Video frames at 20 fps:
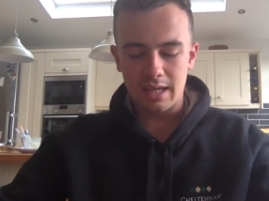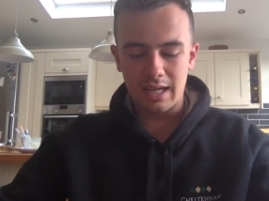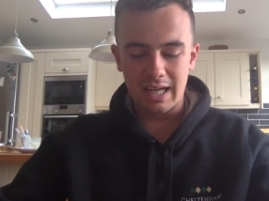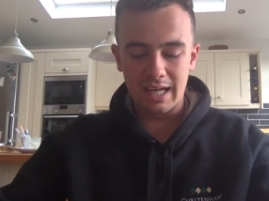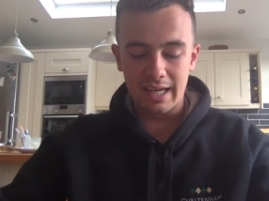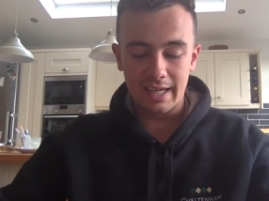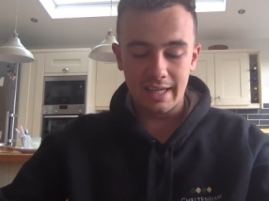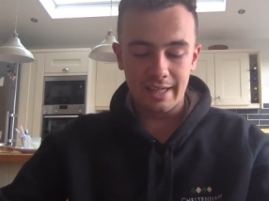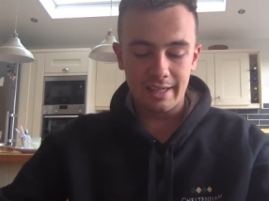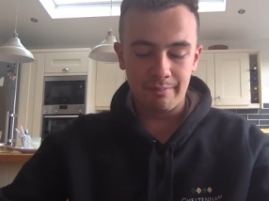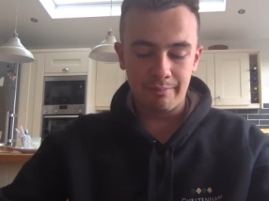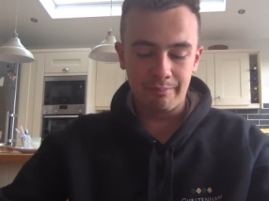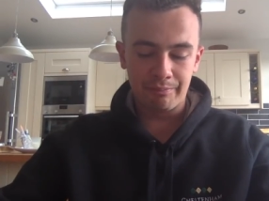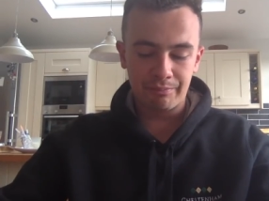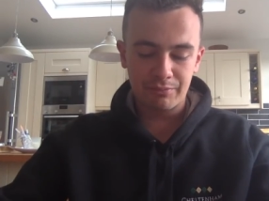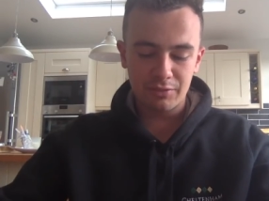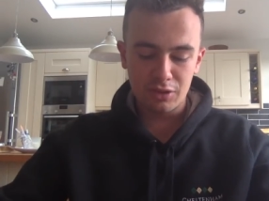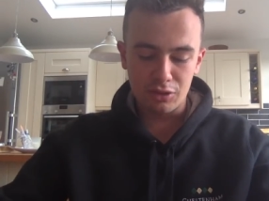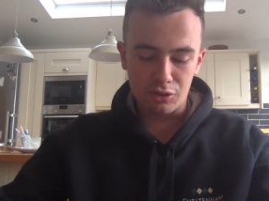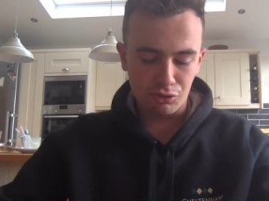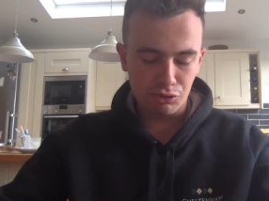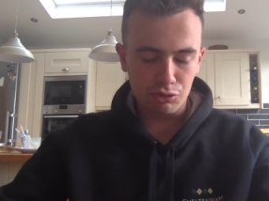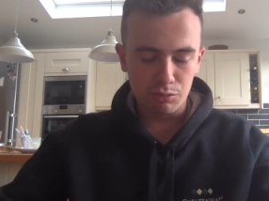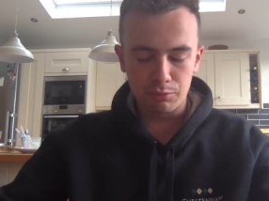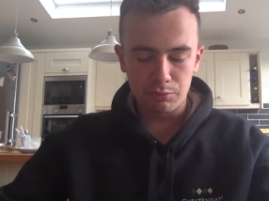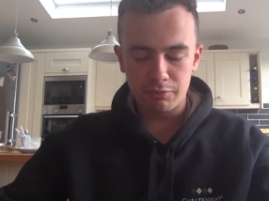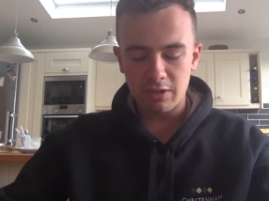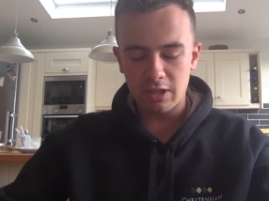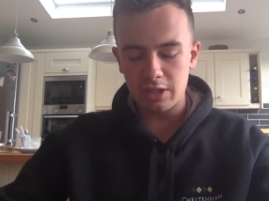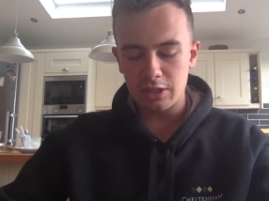Um,
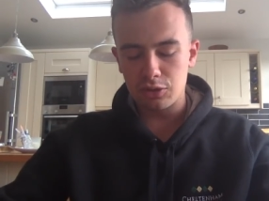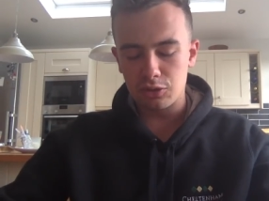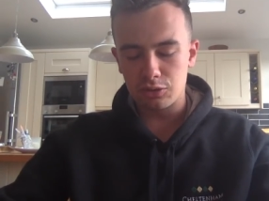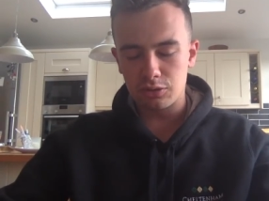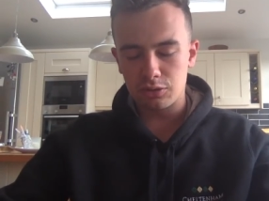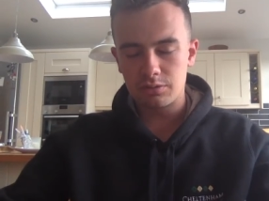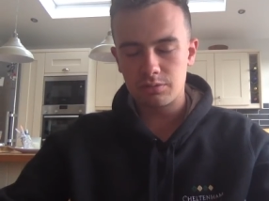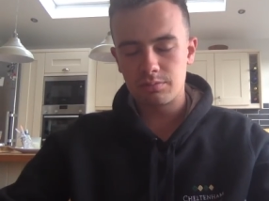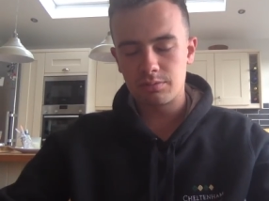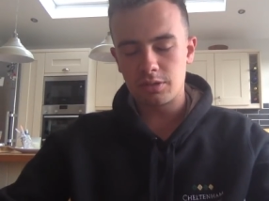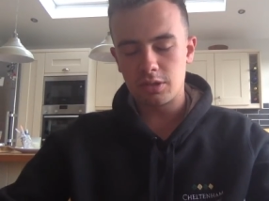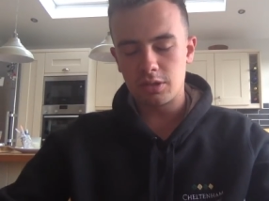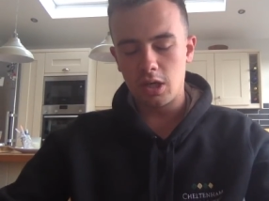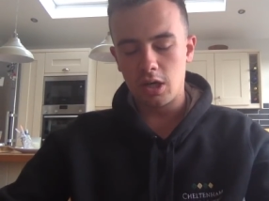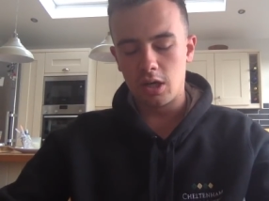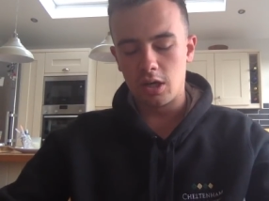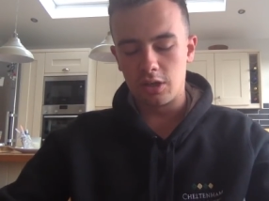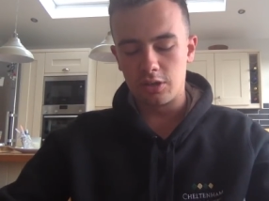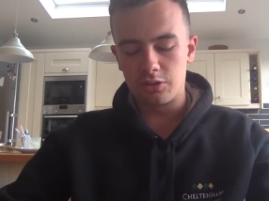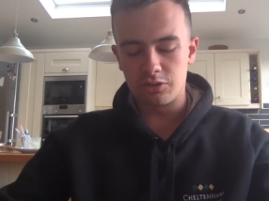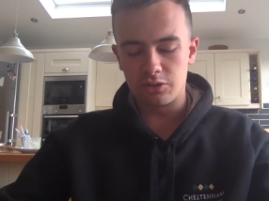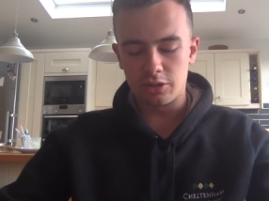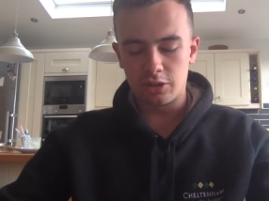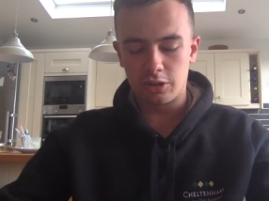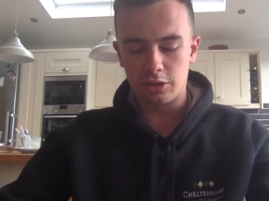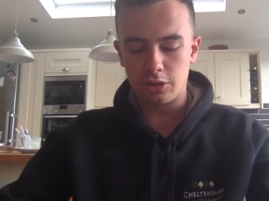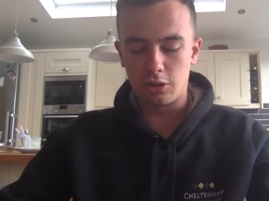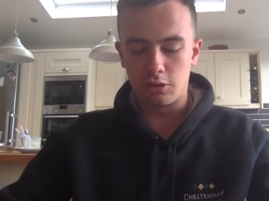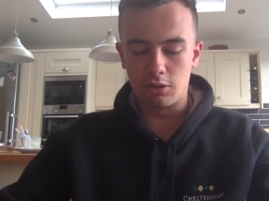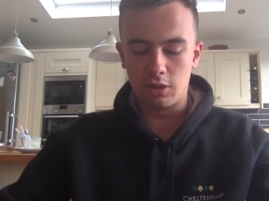some very good cards at the
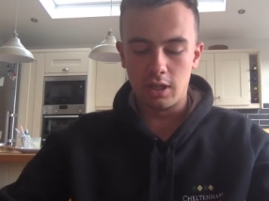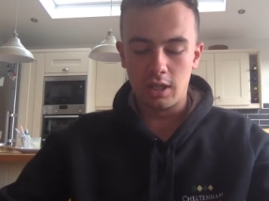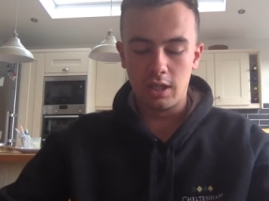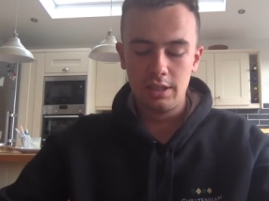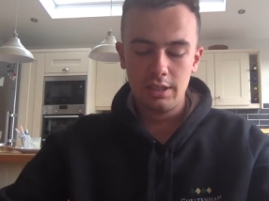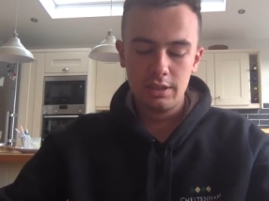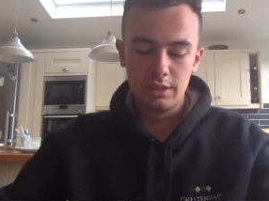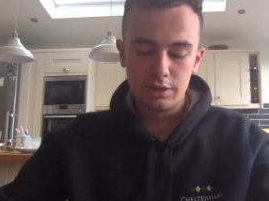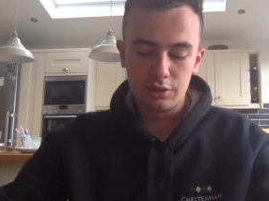Curragh.